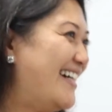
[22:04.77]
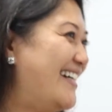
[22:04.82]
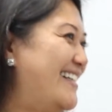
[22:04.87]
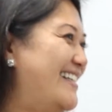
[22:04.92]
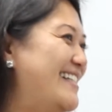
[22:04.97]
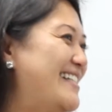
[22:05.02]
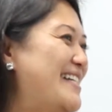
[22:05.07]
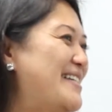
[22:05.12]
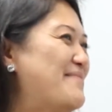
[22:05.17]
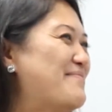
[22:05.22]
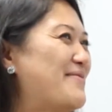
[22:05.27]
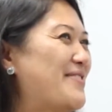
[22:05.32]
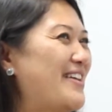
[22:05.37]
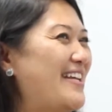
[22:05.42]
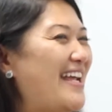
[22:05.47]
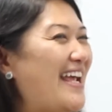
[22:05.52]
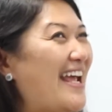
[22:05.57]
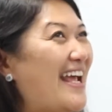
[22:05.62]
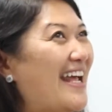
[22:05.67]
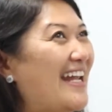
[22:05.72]
I didn't
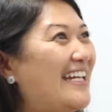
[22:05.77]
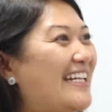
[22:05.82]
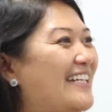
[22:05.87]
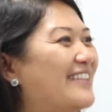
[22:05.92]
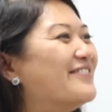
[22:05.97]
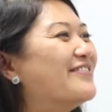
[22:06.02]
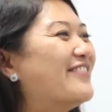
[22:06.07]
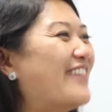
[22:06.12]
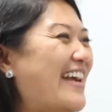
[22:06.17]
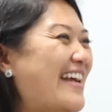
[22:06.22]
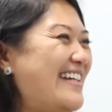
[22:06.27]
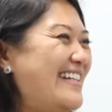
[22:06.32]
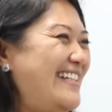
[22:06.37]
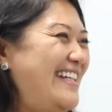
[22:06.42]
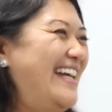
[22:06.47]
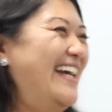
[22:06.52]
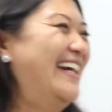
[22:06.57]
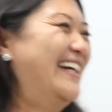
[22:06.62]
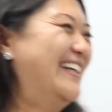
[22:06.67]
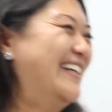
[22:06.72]
bring any rain gear.